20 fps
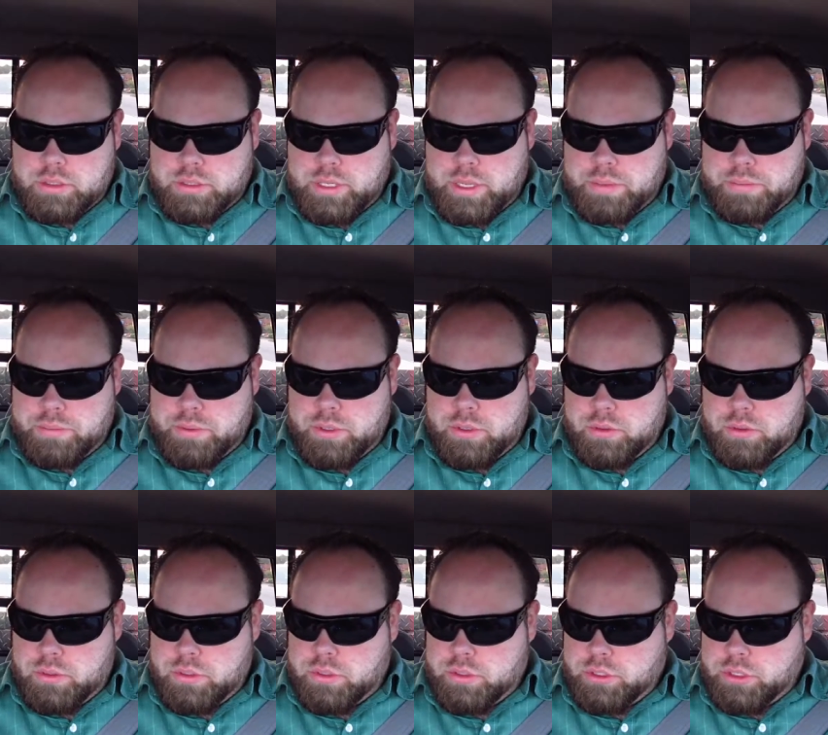simple
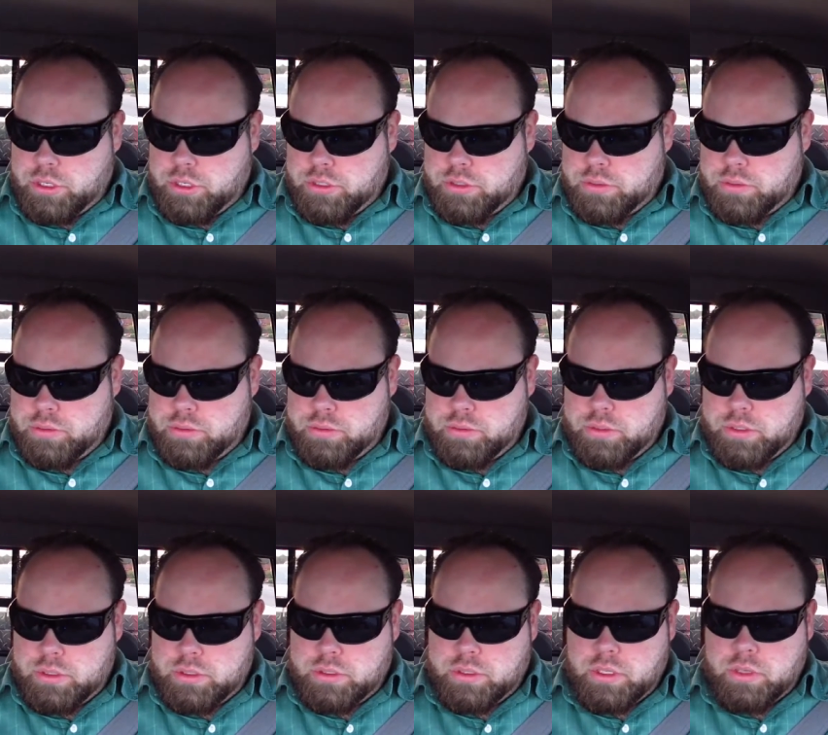as just to
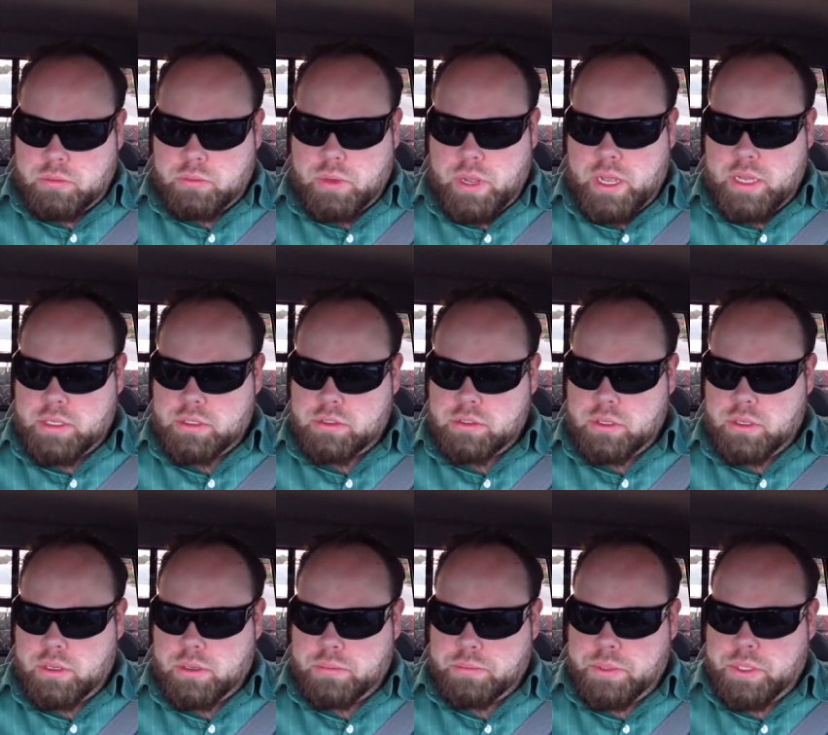be somebody
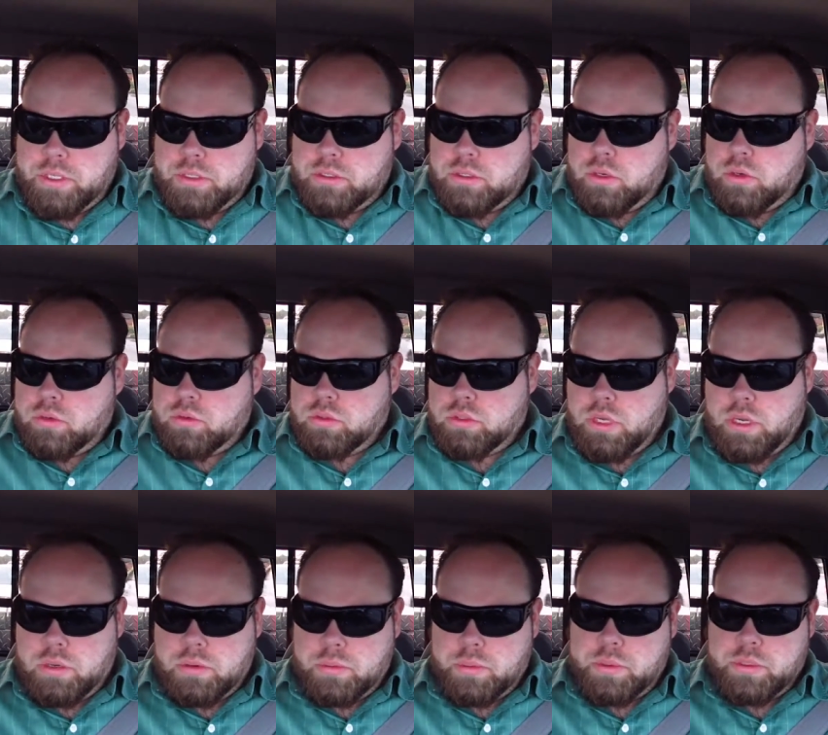be so
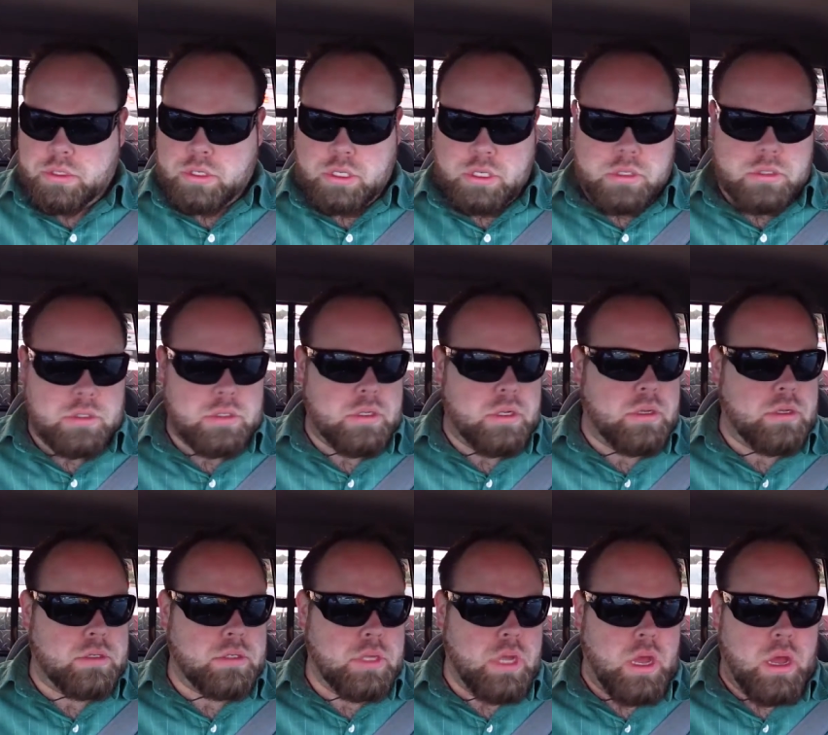talking to
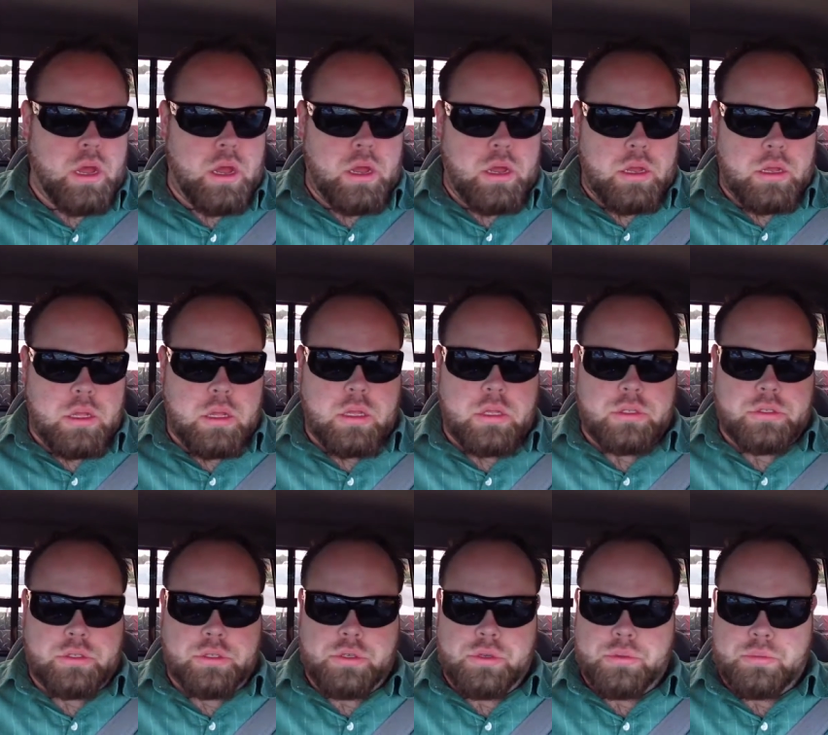
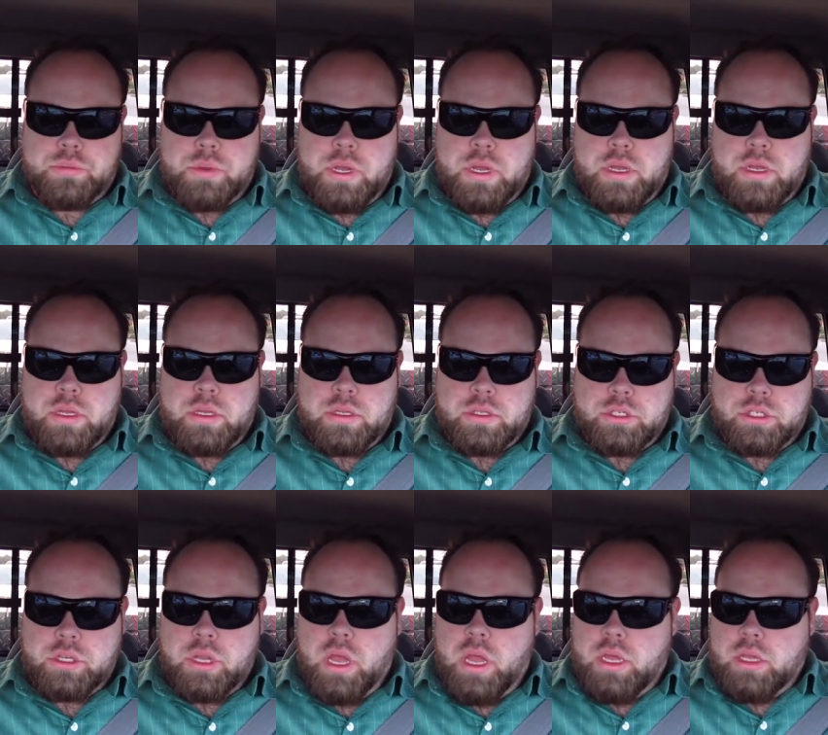too
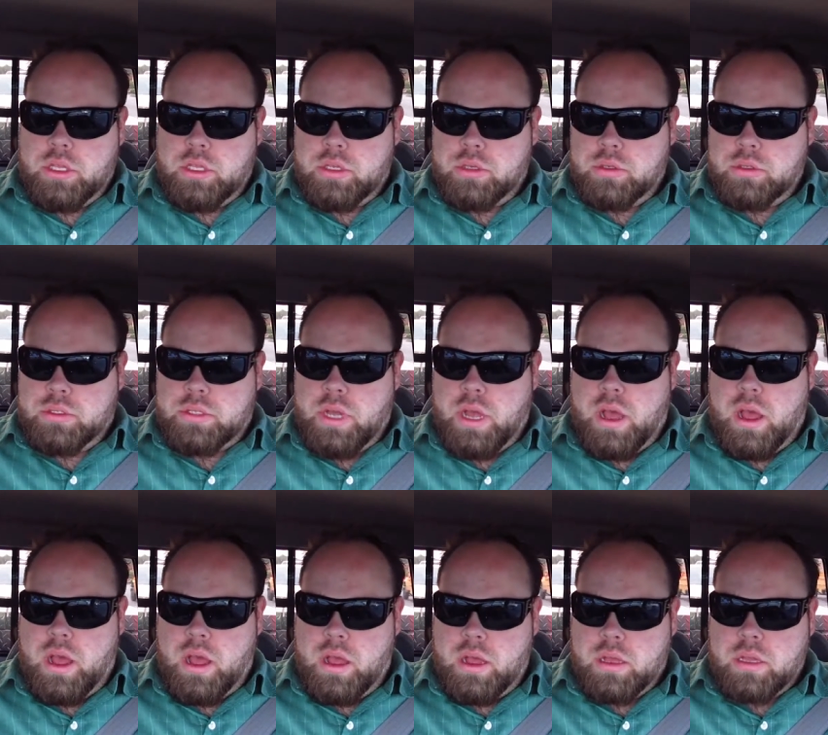much.
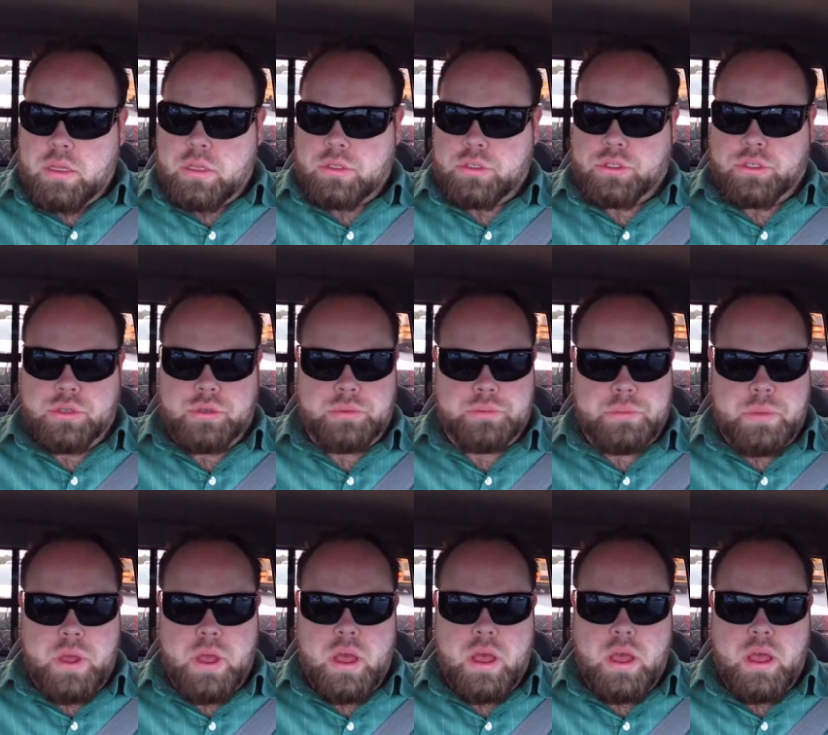talk too
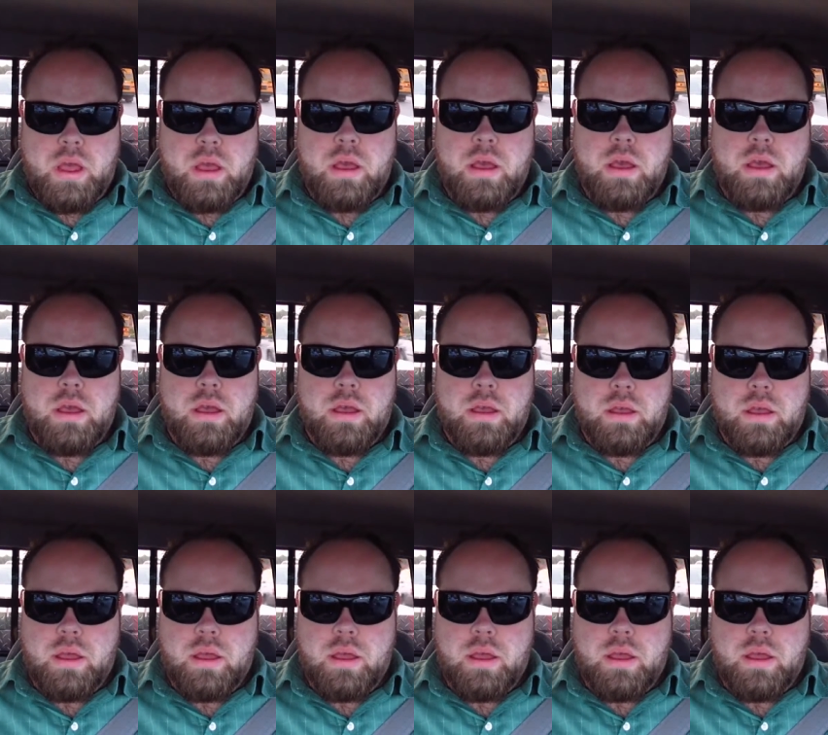much.